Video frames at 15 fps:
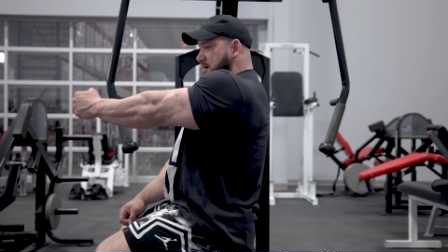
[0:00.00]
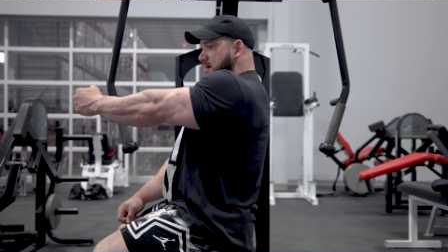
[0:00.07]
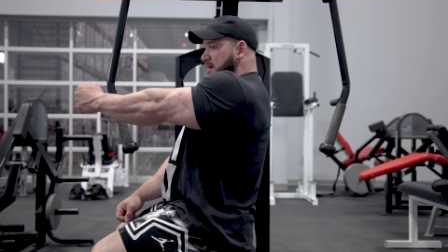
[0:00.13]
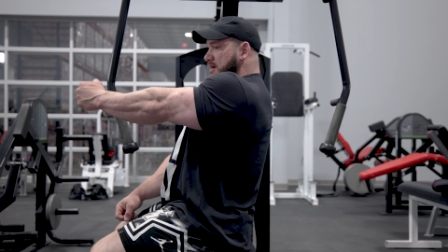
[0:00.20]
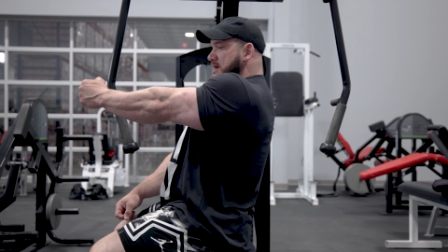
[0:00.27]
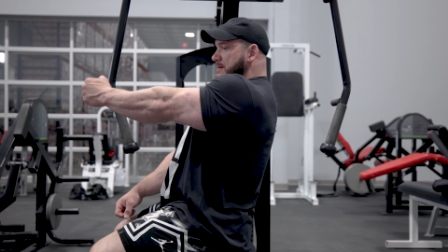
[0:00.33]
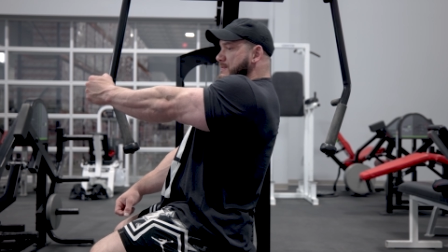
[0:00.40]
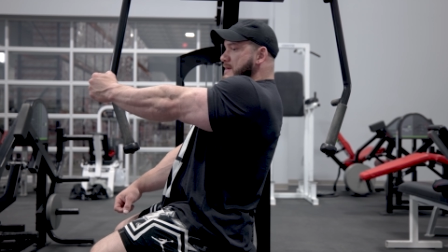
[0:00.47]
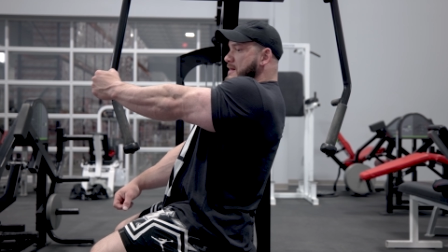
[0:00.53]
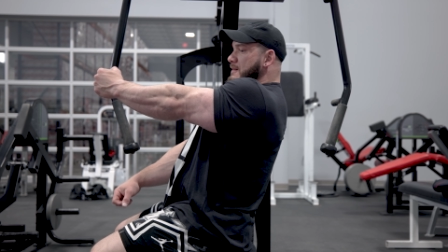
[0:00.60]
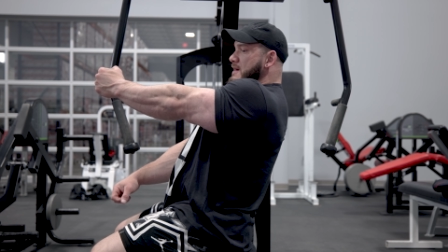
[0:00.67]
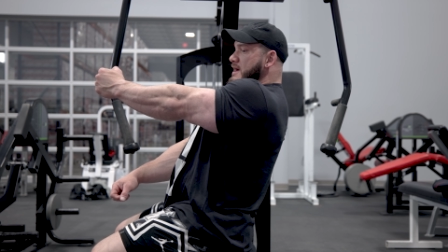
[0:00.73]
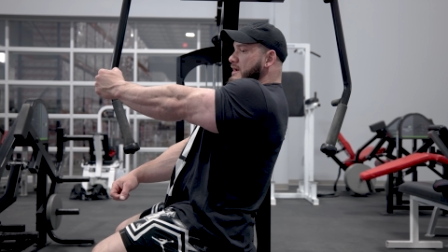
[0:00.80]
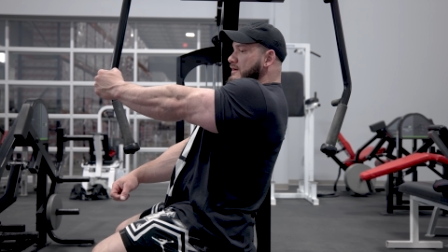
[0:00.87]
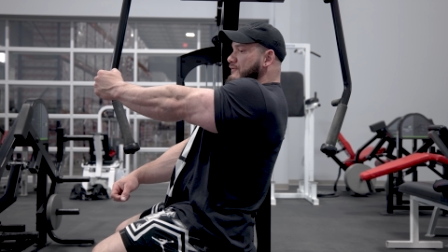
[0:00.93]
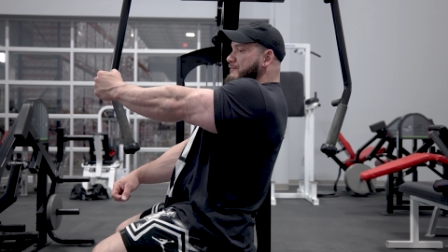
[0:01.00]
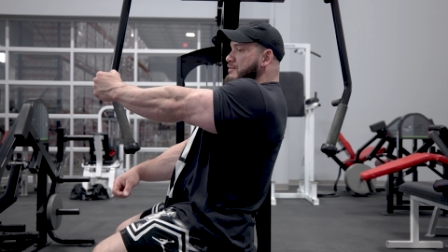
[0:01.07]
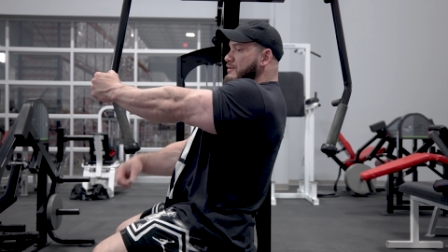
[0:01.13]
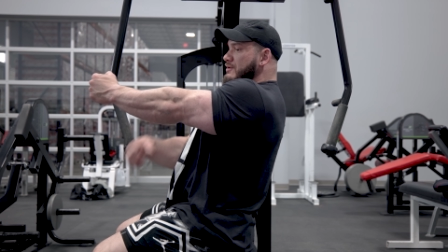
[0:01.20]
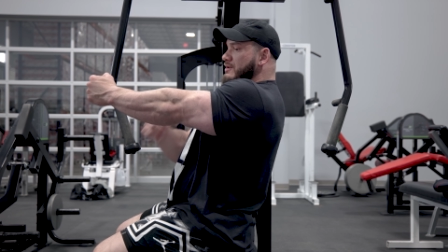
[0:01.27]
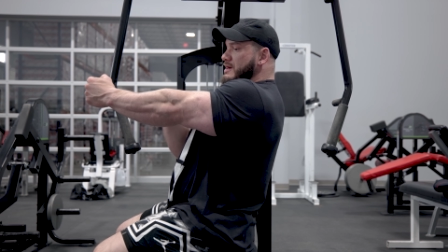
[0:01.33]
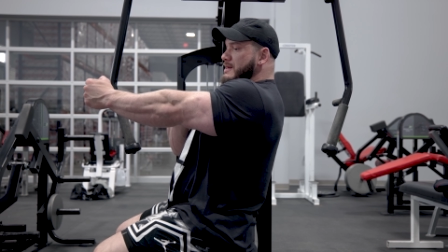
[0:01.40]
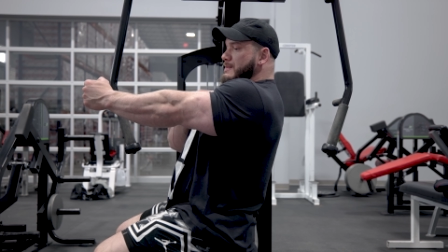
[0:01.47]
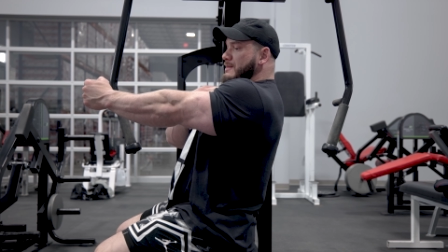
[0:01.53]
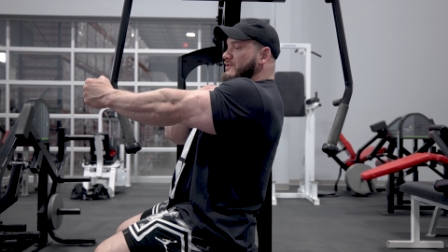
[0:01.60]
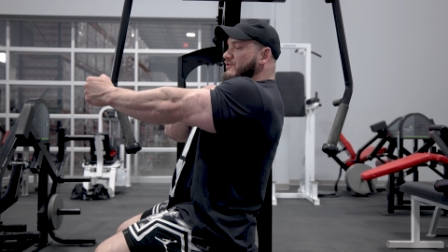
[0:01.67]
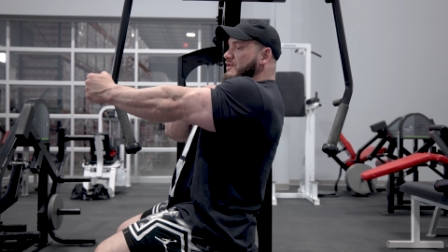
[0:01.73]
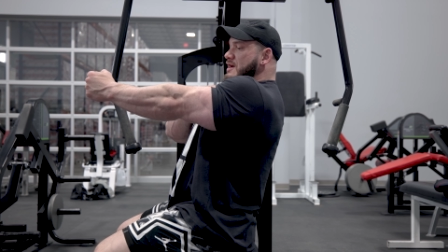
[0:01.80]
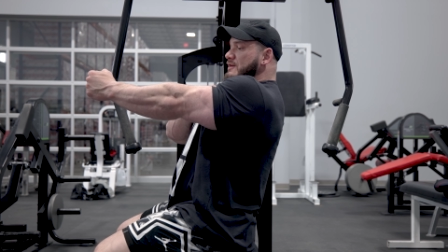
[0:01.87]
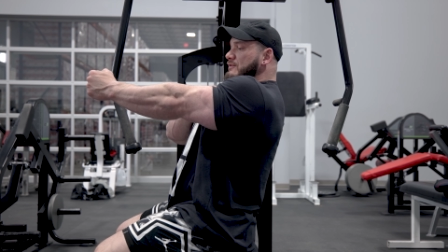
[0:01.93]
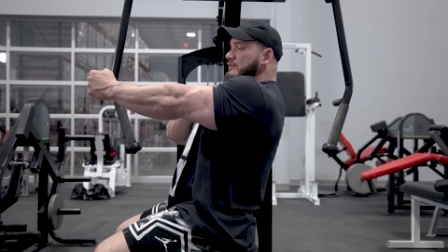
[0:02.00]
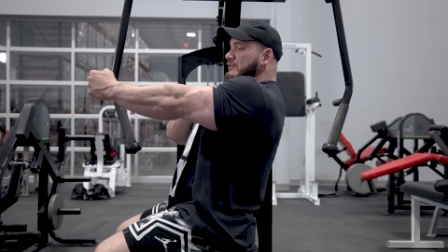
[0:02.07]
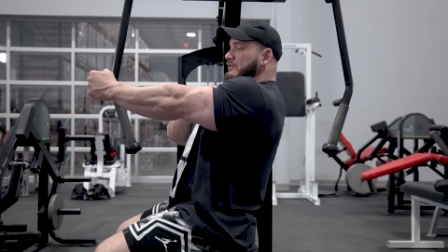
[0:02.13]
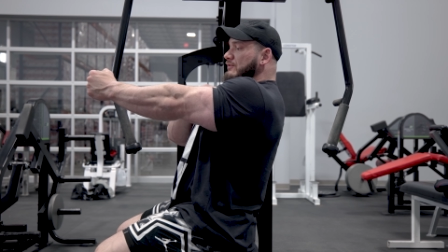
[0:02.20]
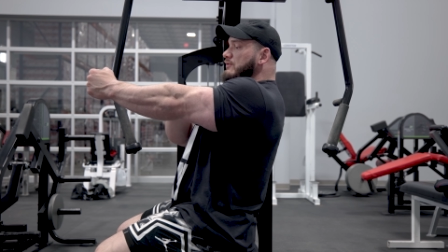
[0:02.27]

and keep that line of pull in the chest.